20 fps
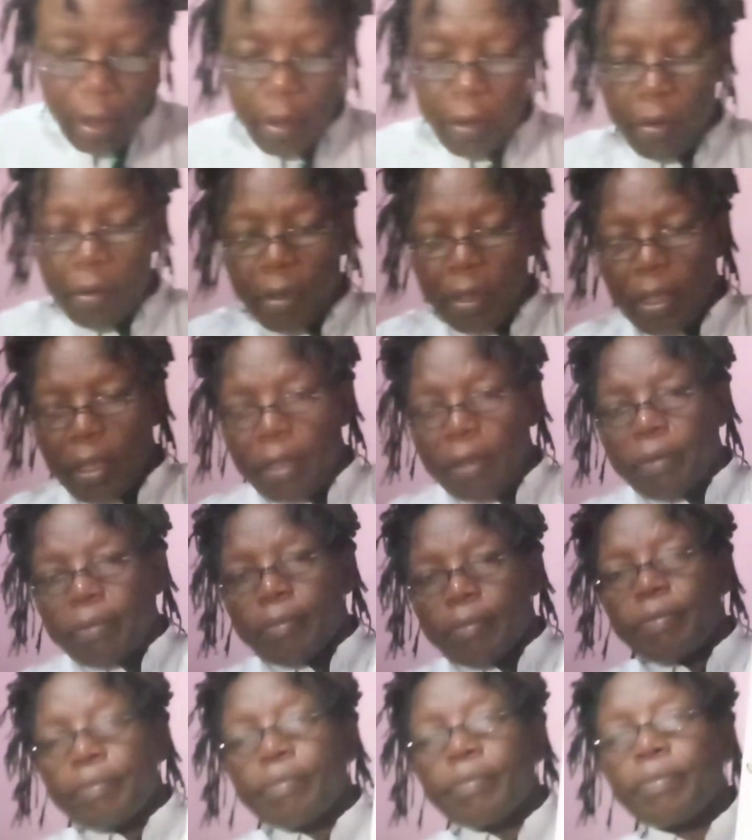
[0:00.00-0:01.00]
Okay,
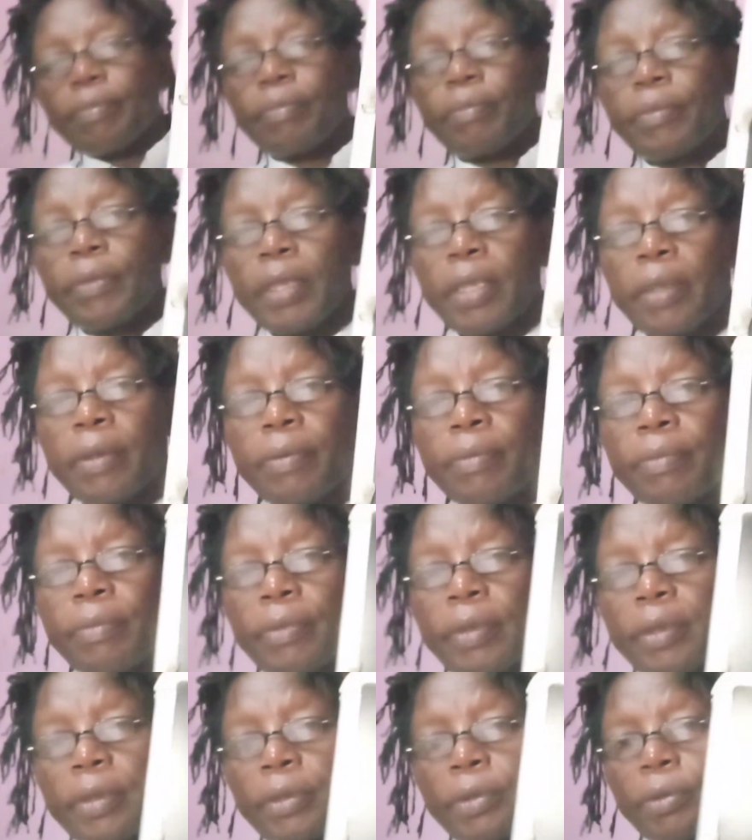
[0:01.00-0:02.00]

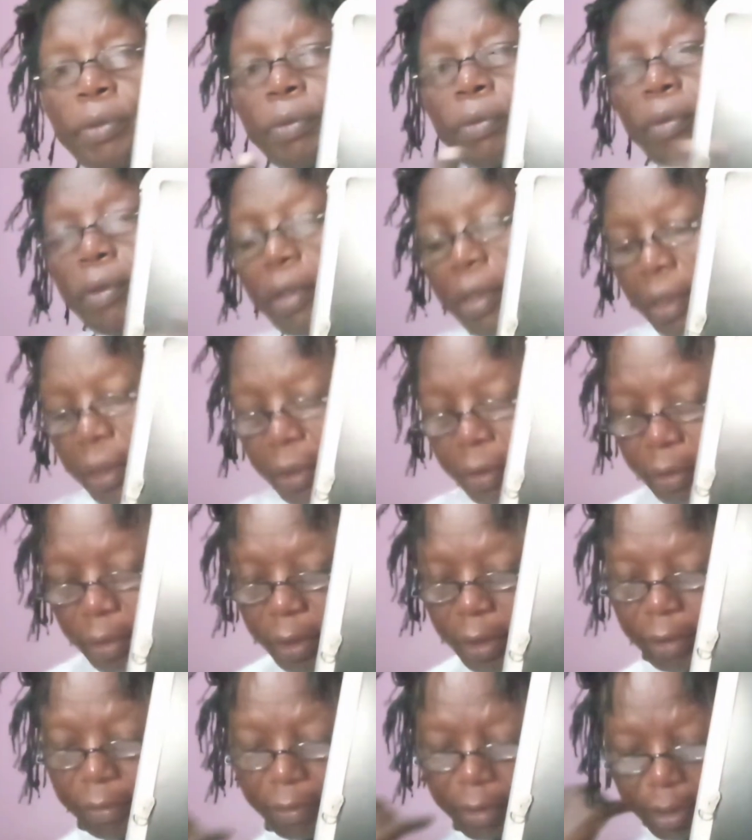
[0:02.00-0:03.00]
so we can
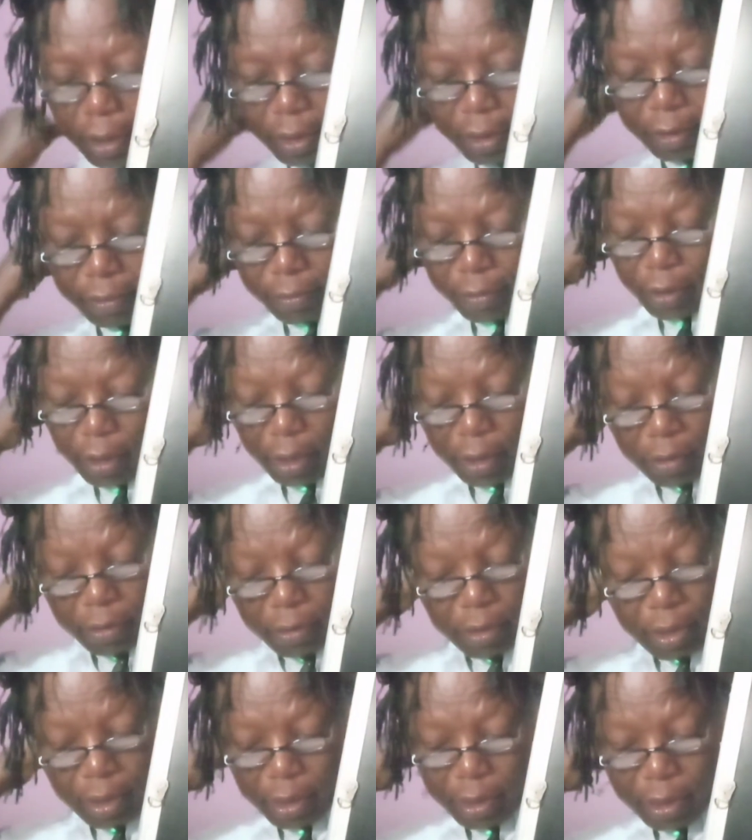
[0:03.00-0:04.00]
given it the value, you
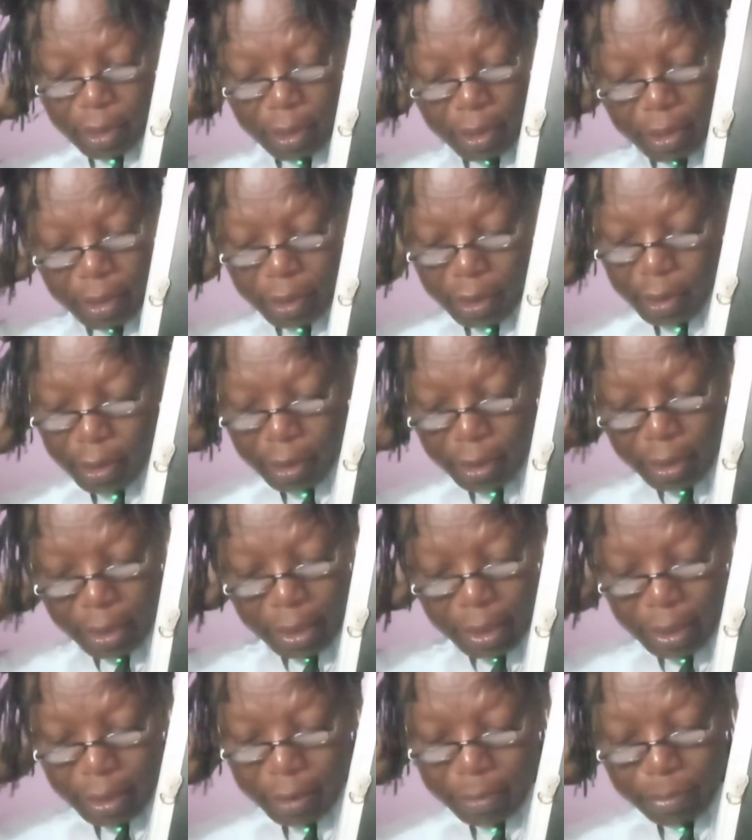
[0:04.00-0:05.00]
can see
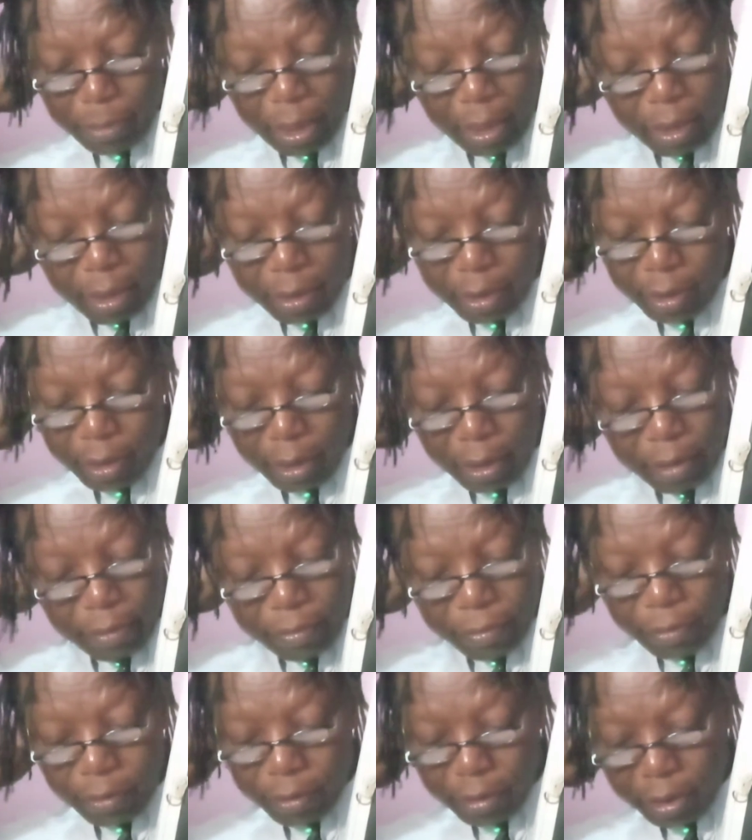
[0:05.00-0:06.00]
is minus
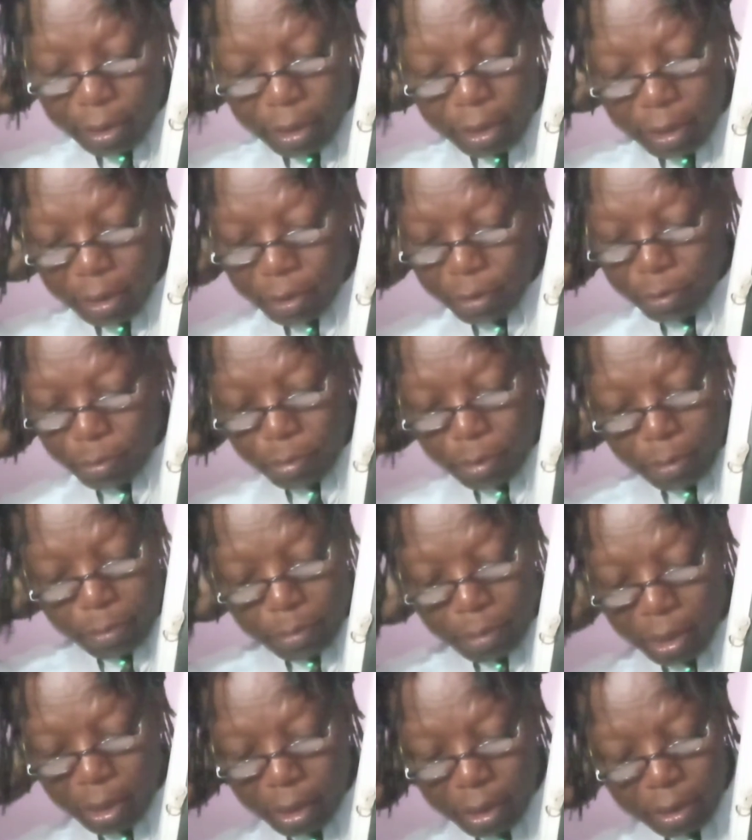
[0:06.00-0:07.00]
34, 10 raised to the power
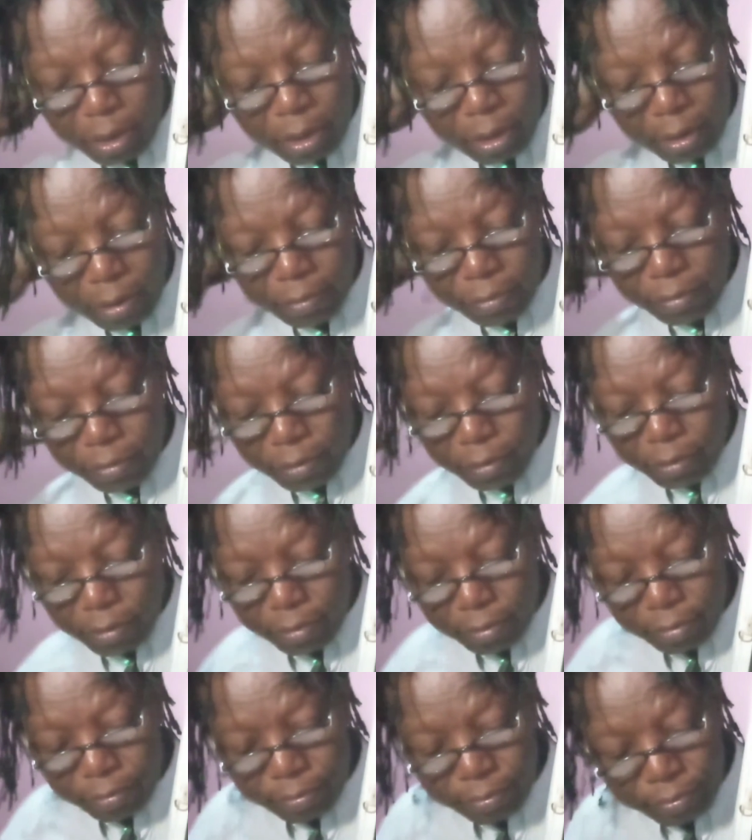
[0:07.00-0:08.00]
minus 34,
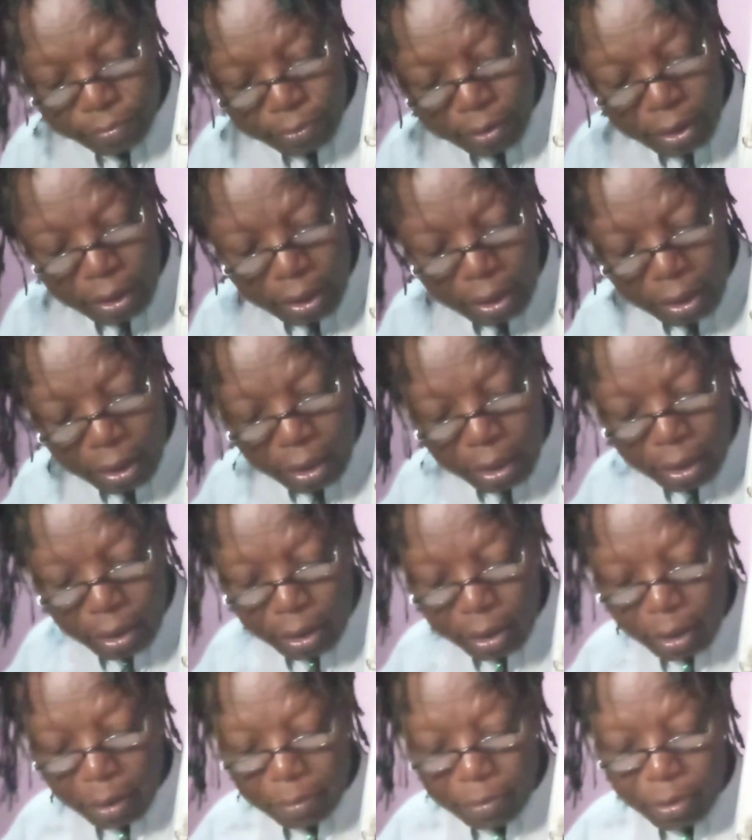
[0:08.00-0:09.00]

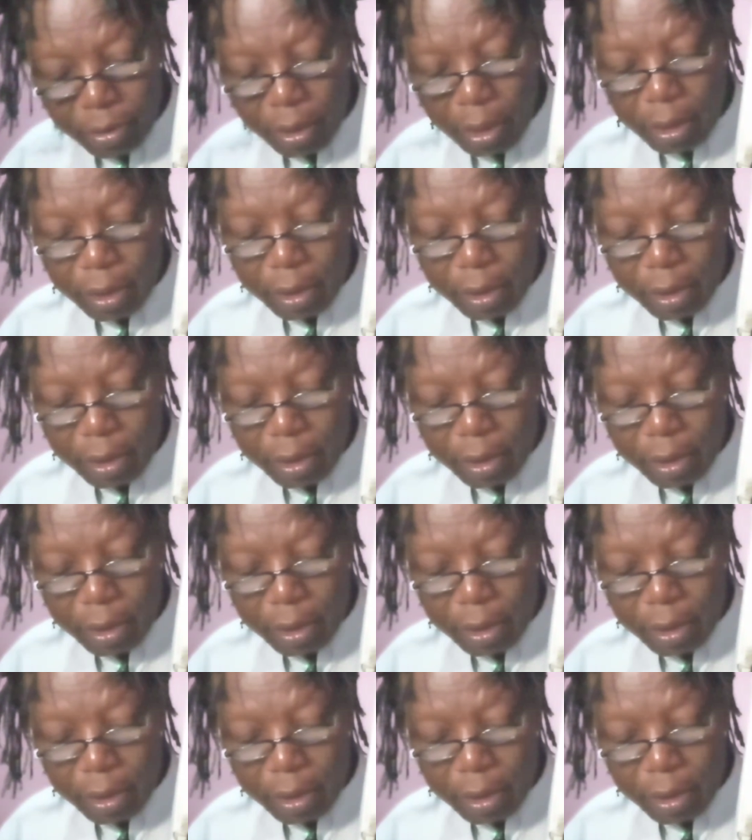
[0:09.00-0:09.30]
and times that